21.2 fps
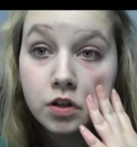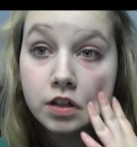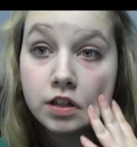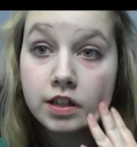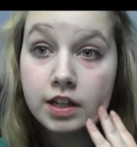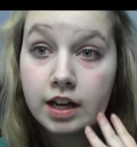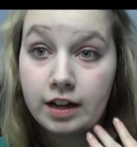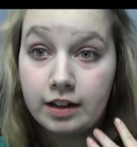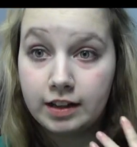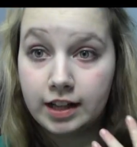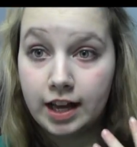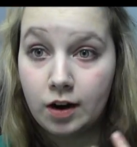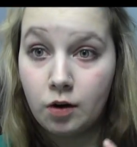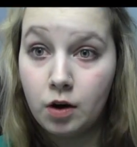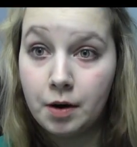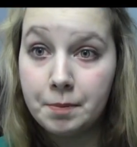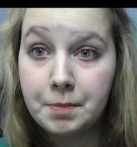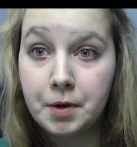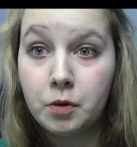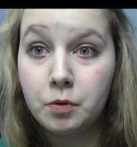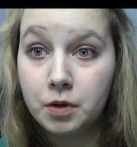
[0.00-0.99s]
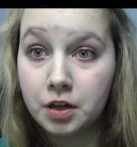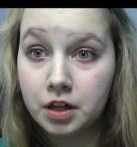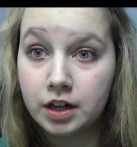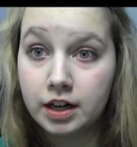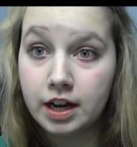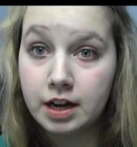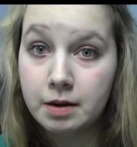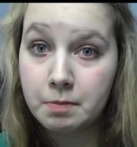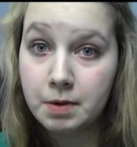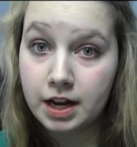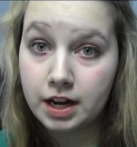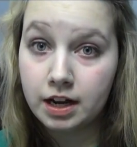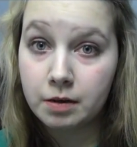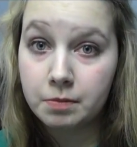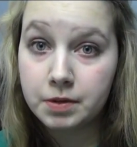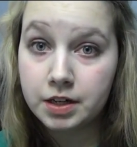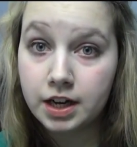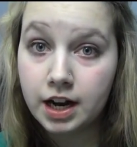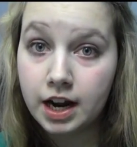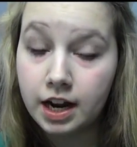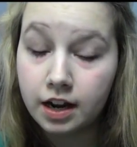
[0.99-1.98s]
it. You can tell now, I'm not wearing any
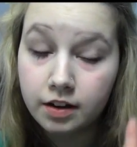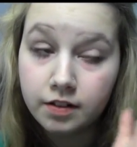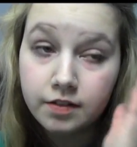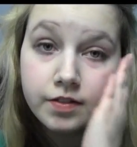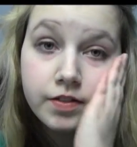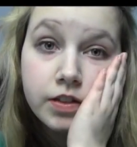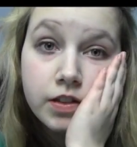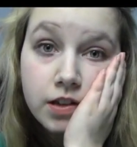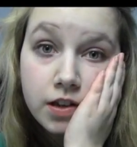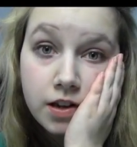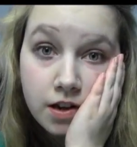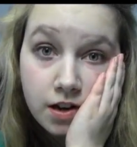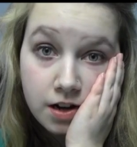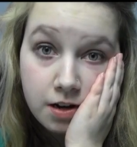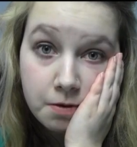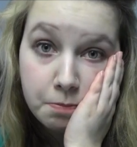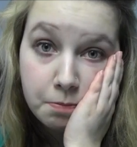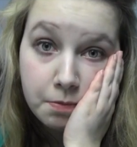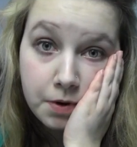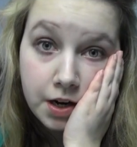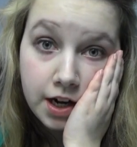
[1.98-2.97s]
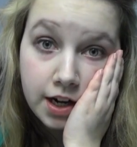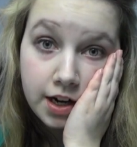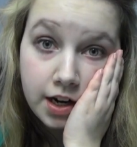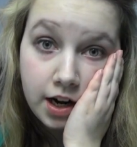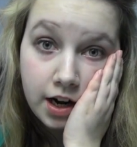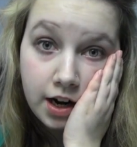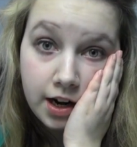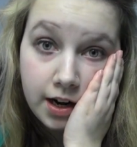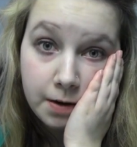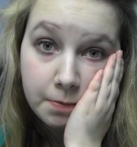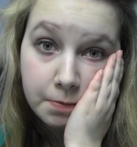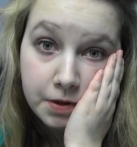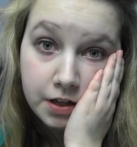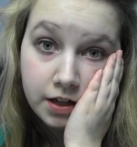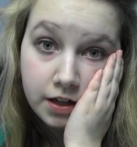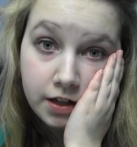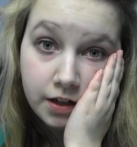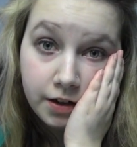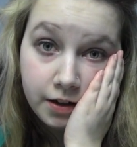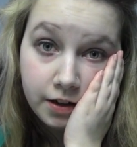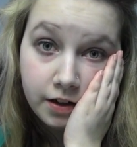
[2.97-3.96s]
makeup today, but I'm
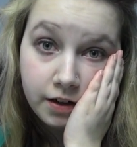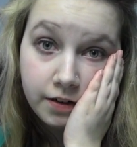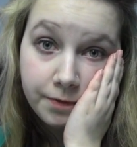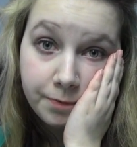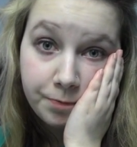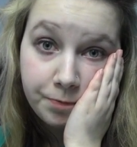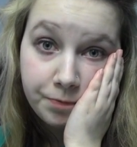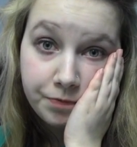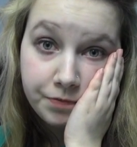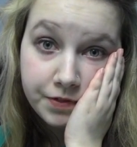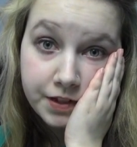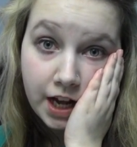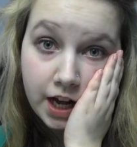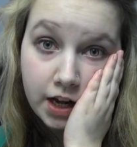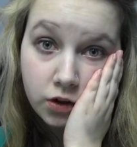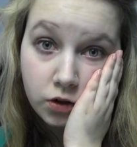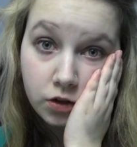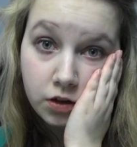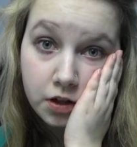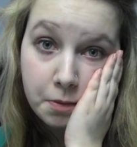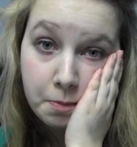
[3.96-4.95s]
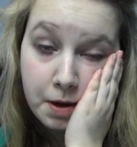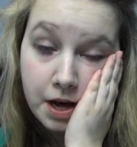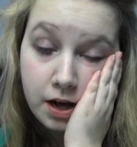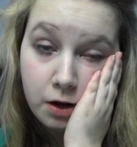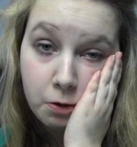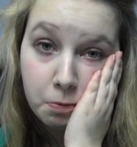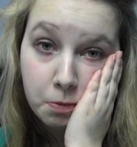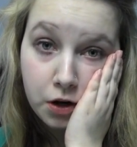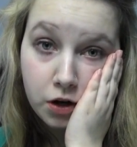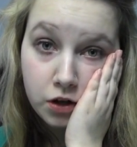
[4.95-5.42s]
a naturally pale